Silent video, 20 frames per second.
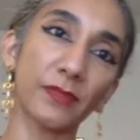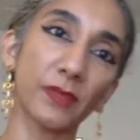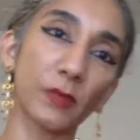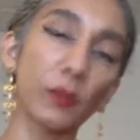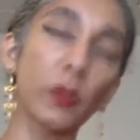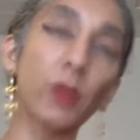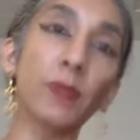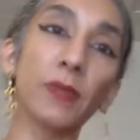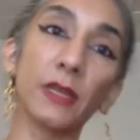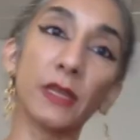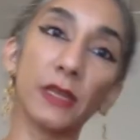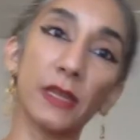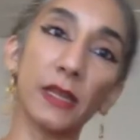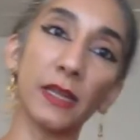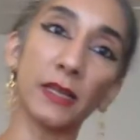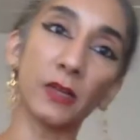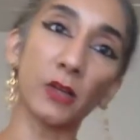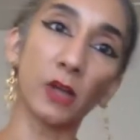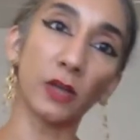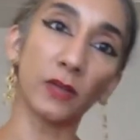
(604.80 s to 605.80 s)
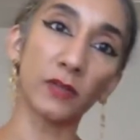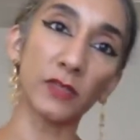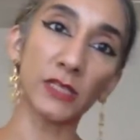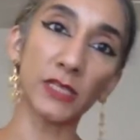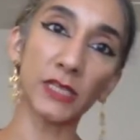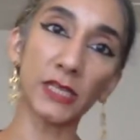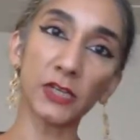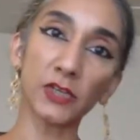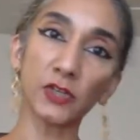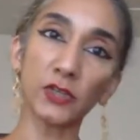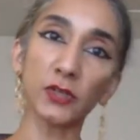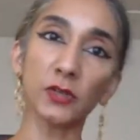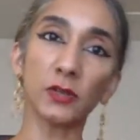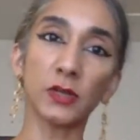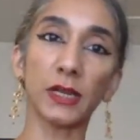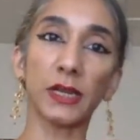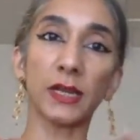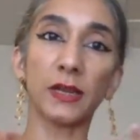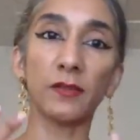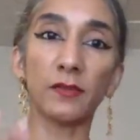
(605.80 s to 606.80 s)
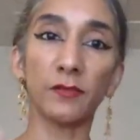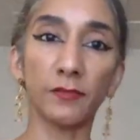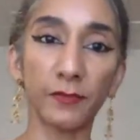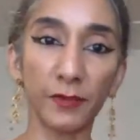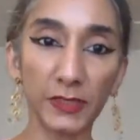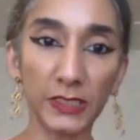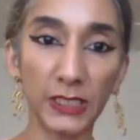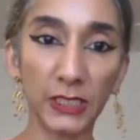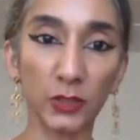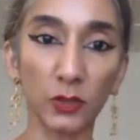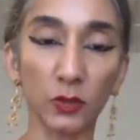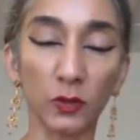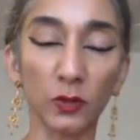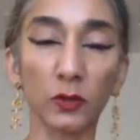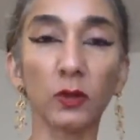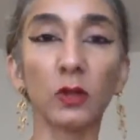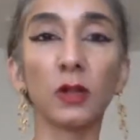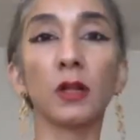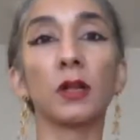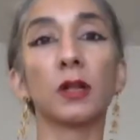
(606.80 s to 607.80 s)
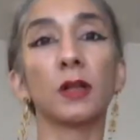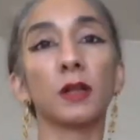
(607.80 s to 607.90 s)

women in conversation, in physical